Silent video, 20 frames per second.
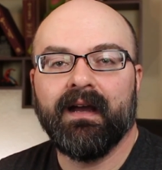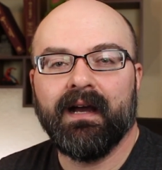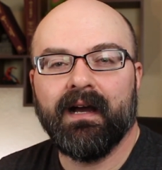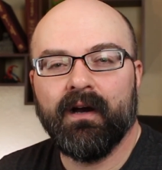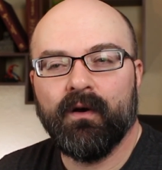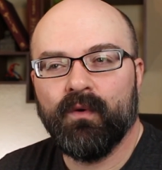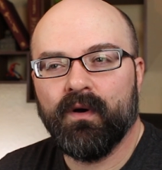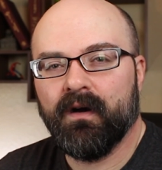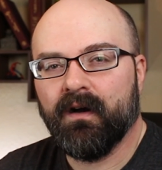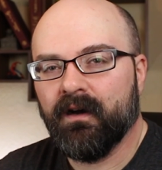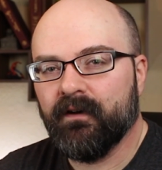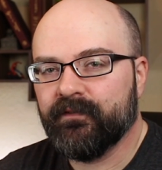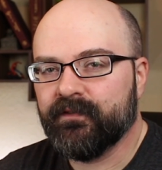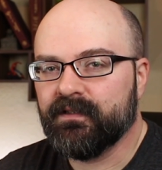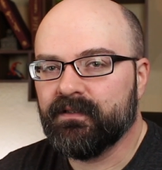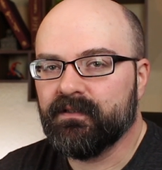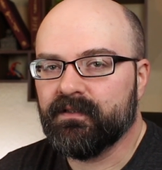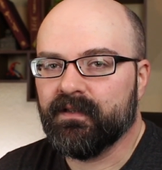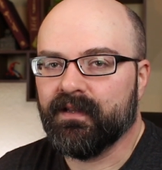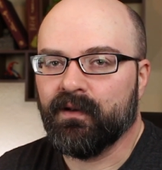How
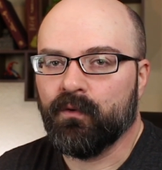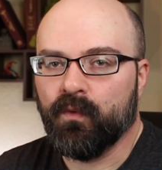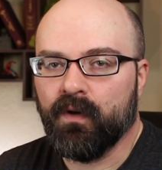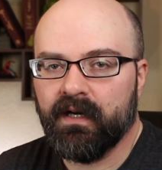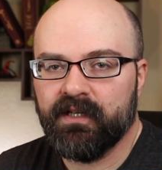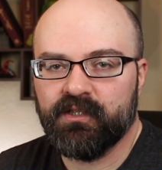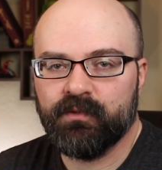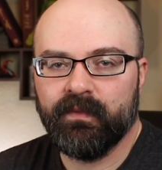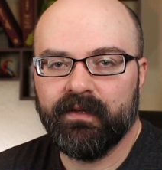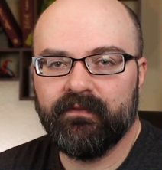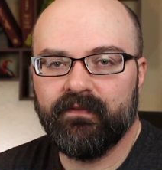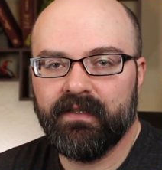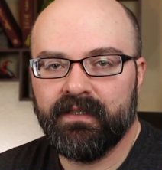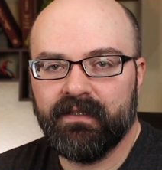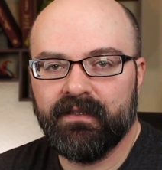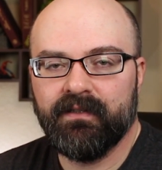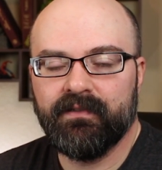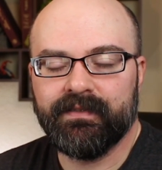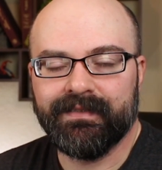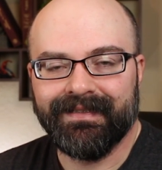often do they watch my
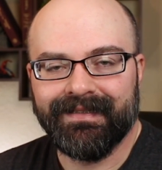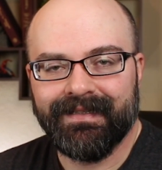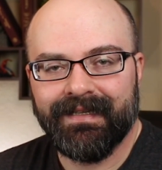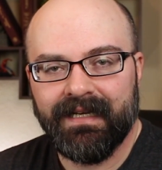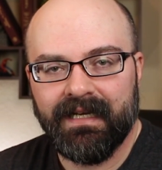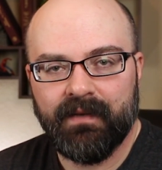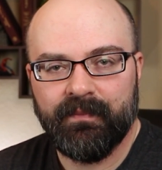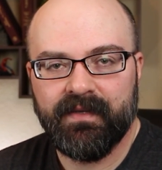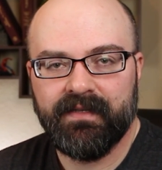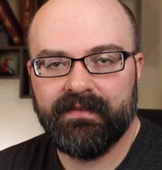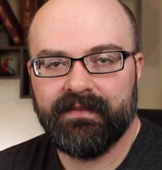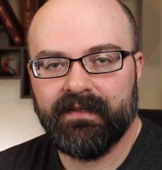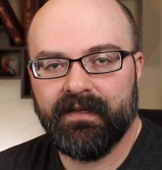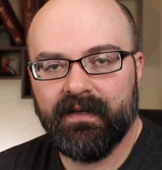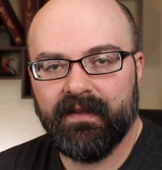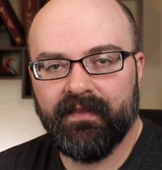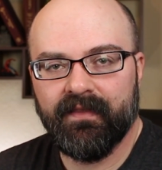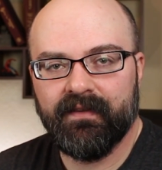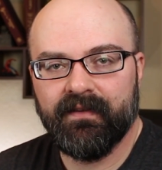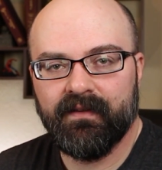videos and comment
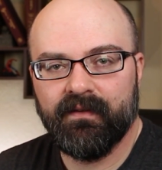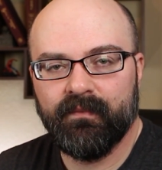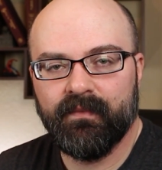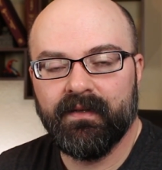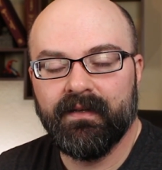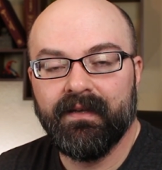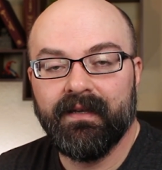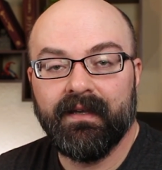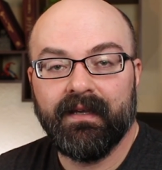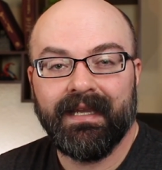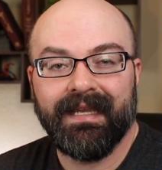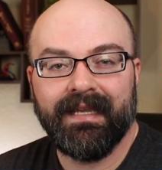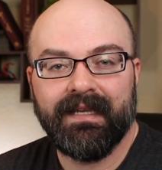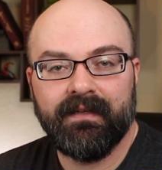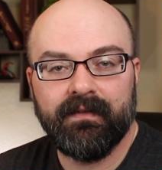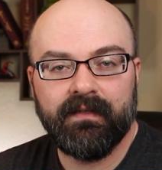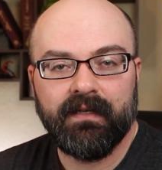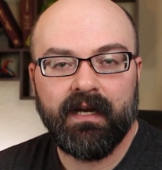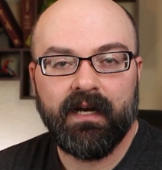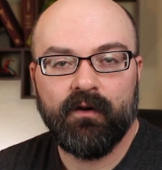on them?
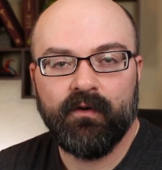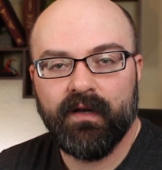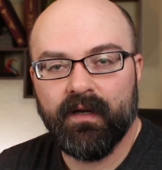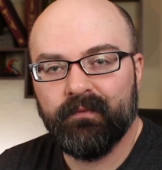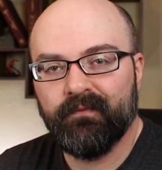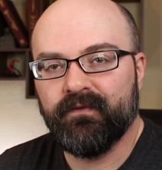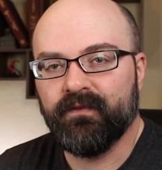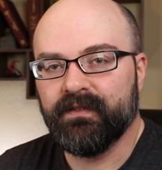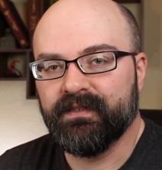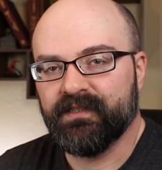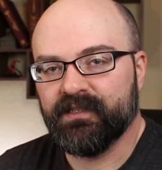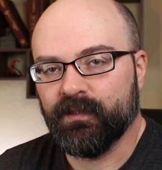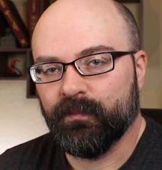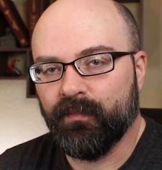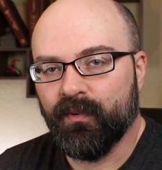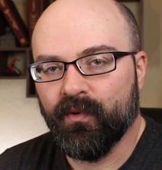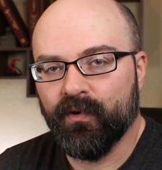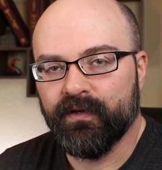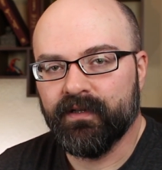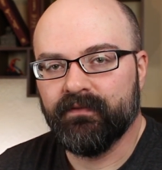And how helpful and
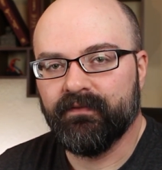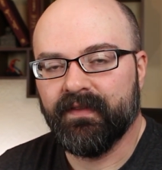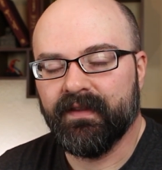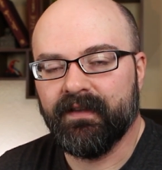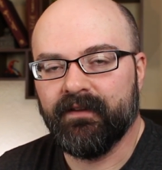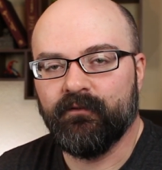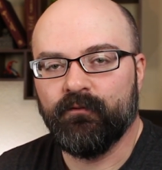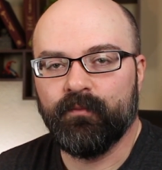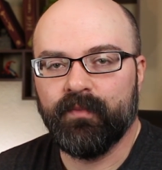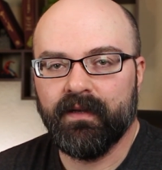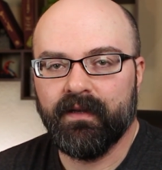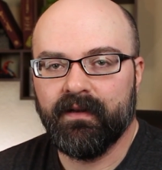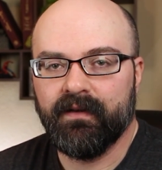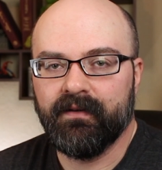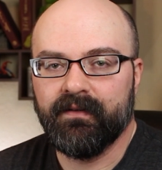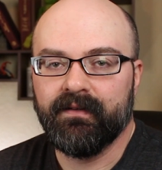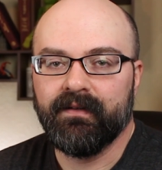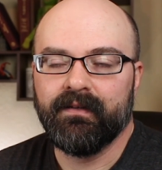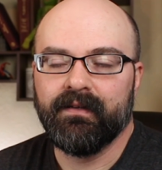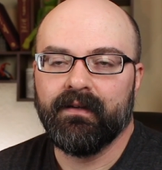supportive they have
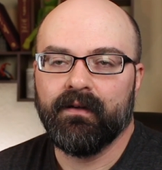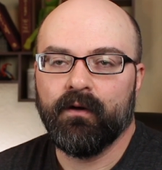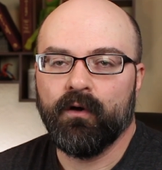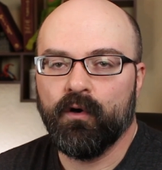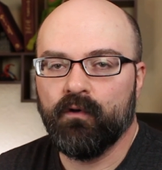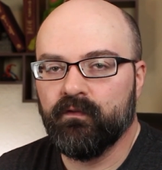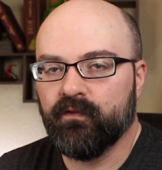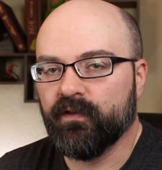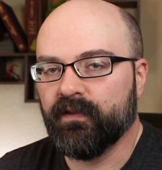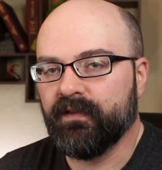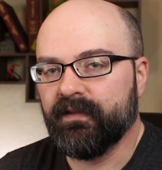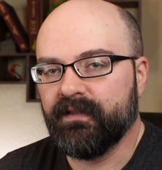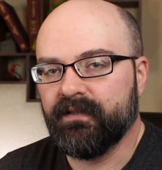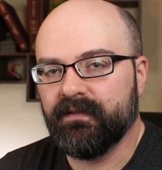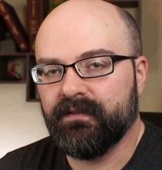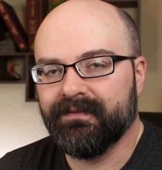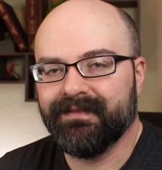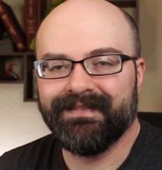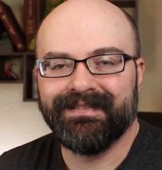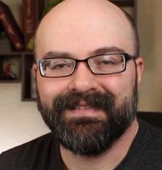been over
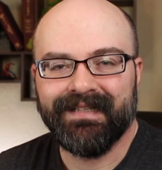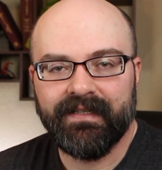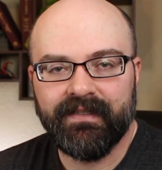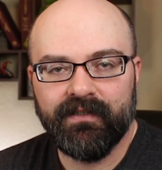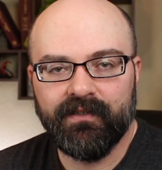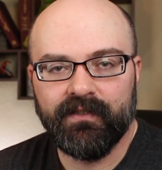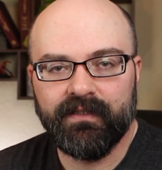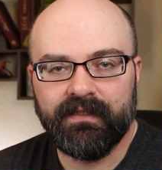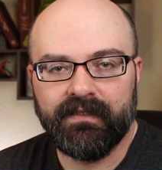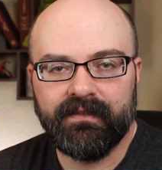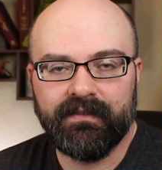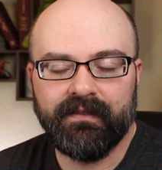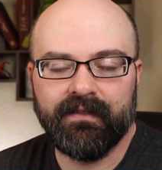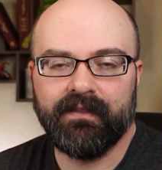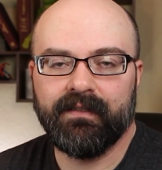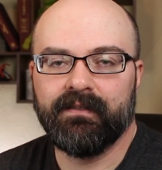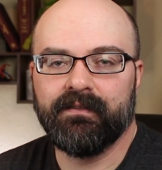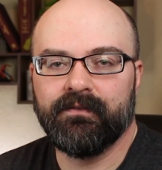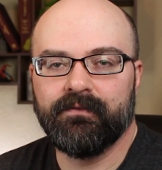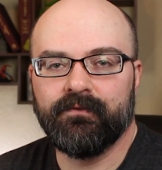the entirety
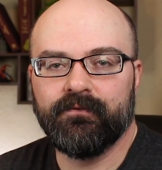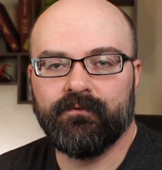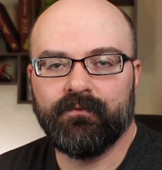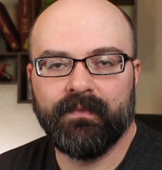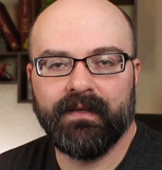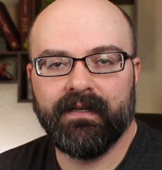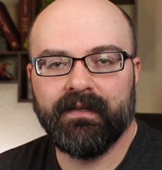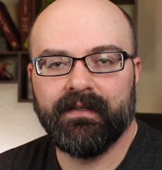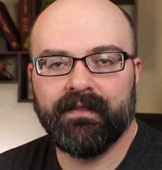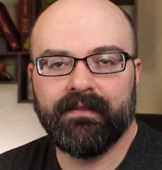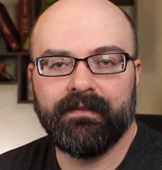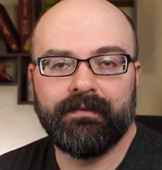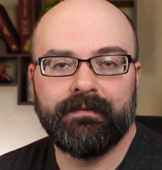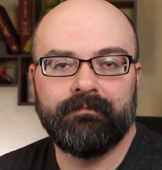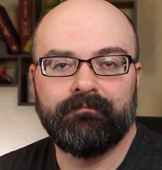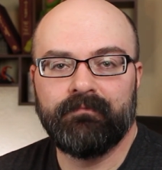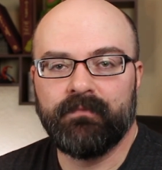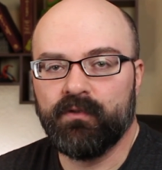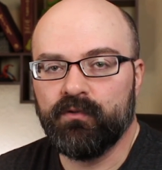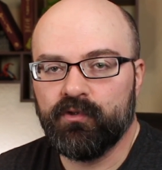of my
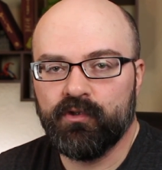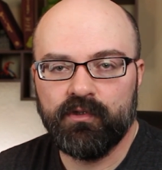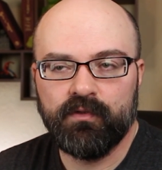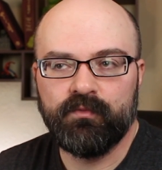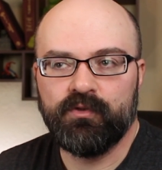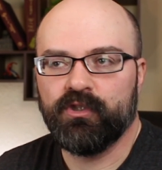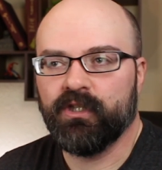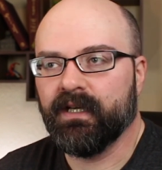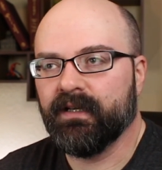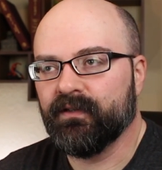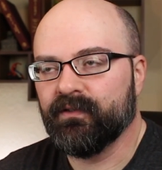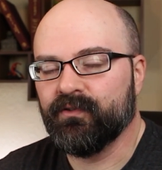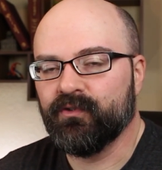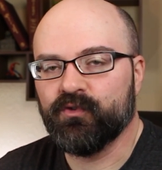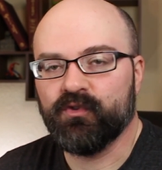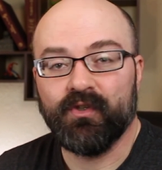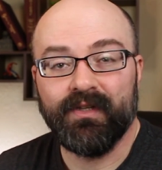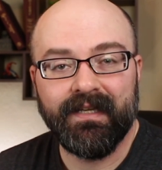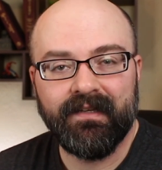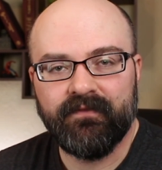YouTube
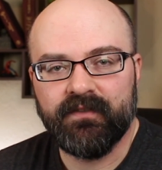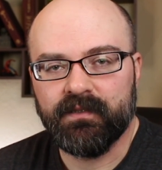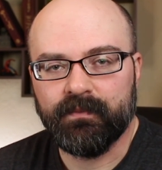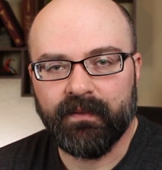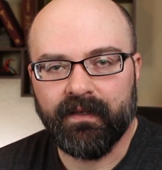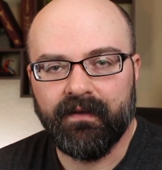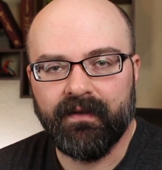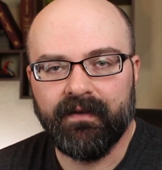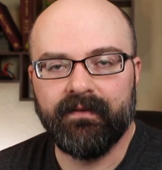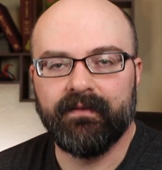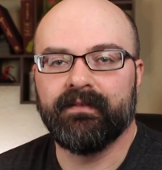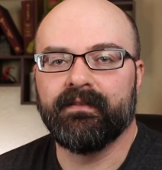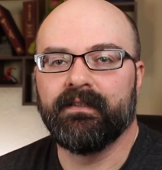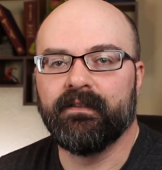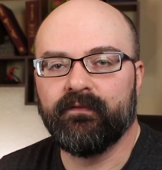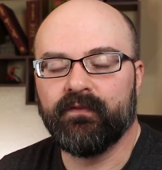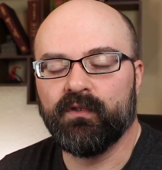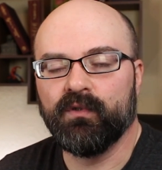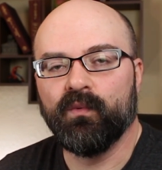channel's lifespan, if